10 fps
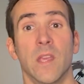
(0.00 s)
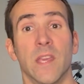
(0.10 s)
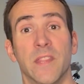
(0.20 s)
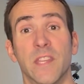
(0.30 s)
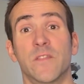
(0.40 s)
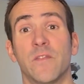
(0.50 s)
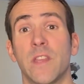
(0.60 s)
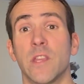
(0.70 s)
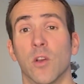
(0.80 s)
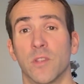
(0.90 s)
In this
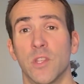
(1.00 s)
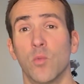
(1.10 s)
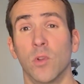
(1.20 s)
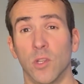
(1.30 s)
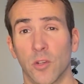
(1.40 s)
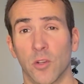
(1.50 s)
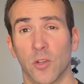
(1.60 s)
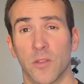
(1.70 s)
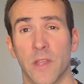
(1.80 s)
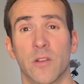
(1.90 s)
video, you will
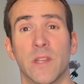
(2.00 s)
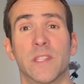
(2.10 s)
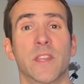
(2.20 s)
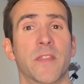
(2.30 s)
learn there is a